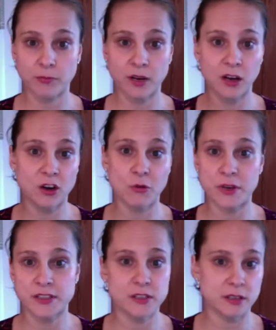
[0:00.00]
I'll go
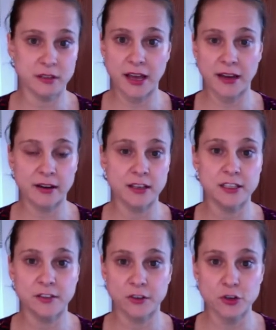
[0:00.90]
into that in a
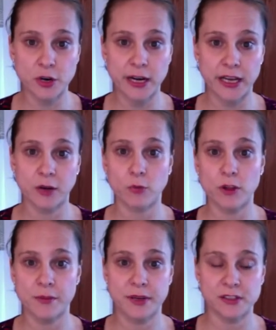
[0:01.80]
different training,
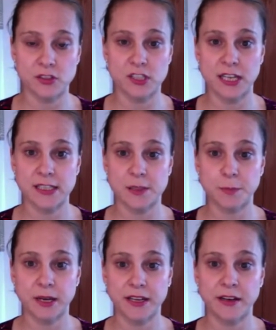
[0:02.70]
what the message says.
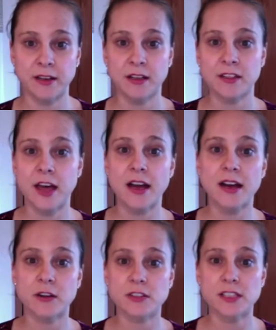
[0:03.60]
But that
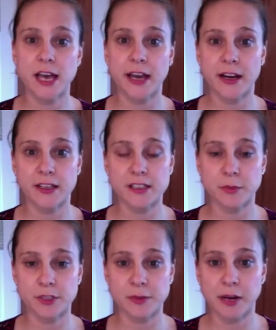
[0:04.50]
counts as adding
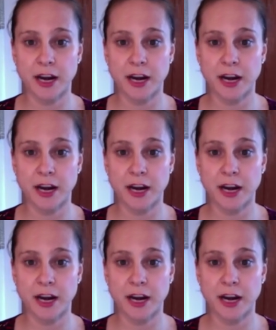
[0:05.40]
someone to my